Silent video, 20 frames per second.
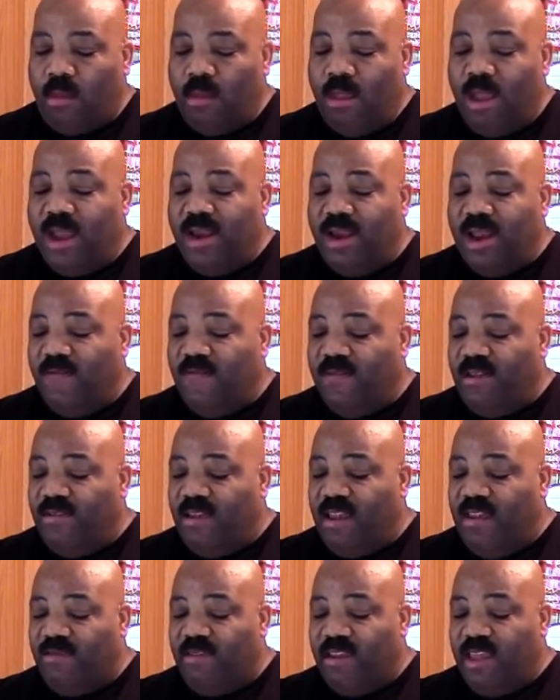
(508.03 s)
I can definitely
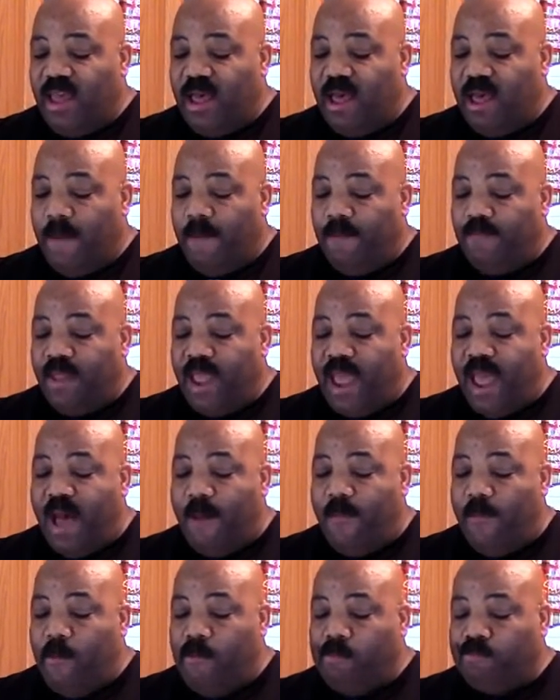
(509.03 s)
taste the
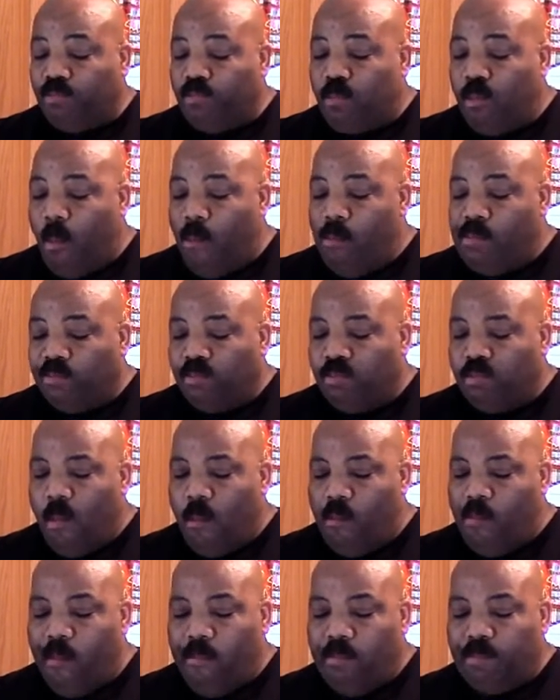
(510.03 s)
apple.
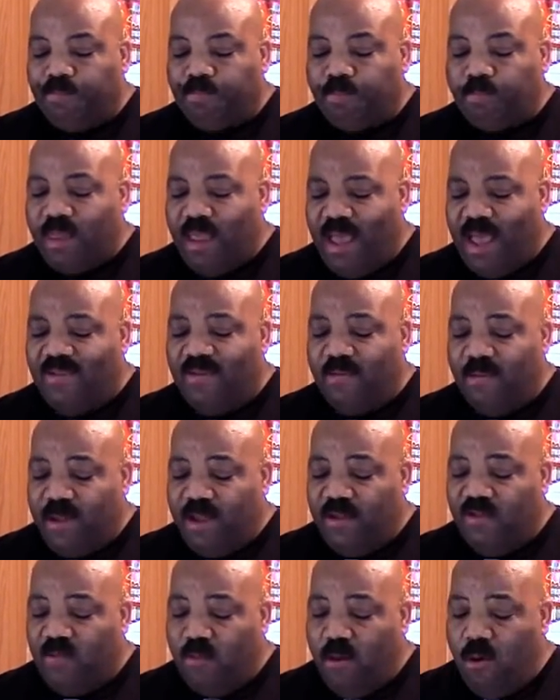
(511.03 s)
Got some
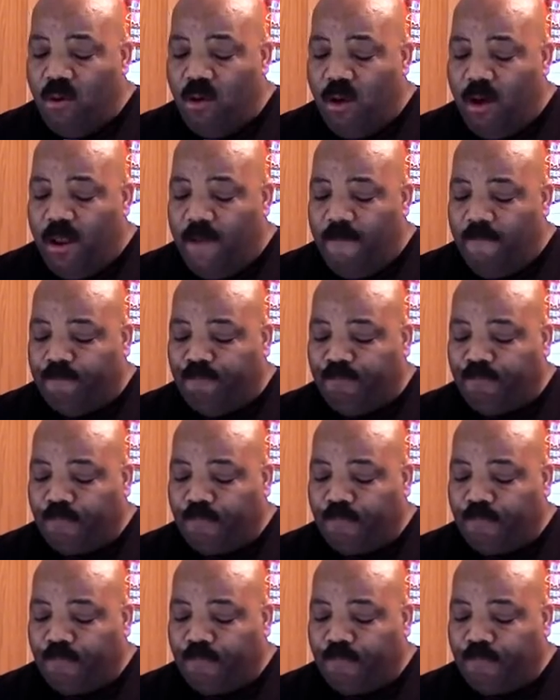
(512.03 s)
good smoke on it.